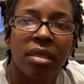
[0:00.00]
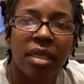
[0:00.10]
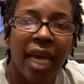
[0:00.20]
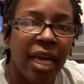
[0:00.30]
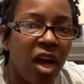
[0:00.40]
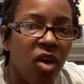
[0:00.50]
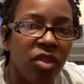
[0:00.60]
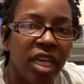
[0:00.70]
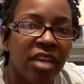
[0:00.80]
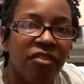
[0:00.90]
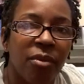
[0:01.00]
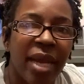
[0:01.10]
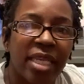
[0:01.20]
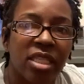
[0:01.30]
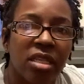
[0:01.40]
Got all the
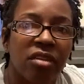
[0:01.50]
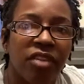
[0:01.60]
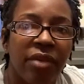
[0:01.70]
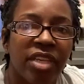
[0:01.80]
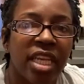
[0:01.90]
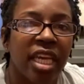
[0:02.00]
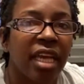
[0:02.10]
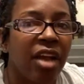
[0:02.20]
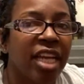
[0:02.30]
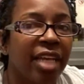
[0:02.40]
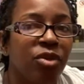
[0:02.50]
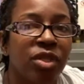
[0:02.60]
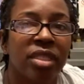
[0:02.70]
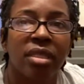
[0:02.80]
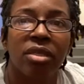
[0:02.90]
information of everything. All you gotta do
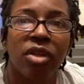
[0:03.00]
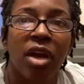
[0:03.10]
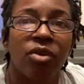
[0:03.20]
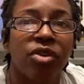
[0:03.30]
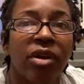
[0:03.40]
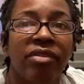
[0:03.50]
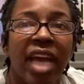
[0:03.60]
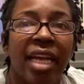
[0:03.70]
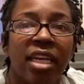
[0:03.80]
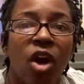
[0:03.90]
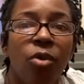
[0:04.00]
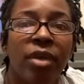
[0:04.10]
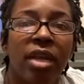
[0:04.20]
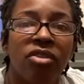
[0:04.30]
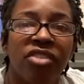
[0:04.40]
is, you know, you don't even gotta go
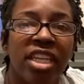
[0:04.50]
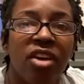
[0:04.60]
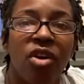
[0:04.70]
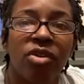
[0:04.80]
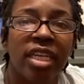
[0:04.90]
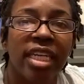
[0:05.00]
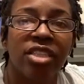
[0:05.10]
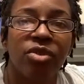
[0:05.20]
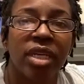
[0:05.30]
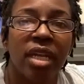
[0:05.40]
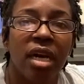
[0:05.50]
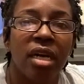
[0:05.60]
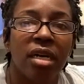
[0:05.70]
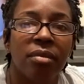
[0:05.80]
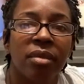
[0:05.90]
below the video on the links. You can
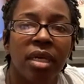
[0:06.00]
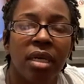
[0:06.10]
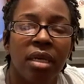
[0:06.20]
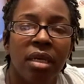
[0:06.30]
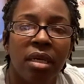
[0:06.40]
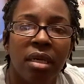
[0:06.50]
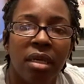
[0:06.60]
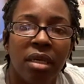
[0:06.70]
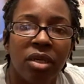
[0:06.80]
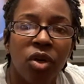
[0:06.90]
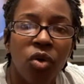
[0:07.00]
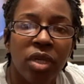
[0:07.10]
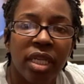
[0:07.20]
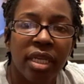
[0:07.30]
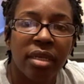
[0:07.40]
um,
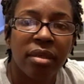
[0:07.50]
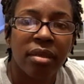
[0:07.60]
Google it.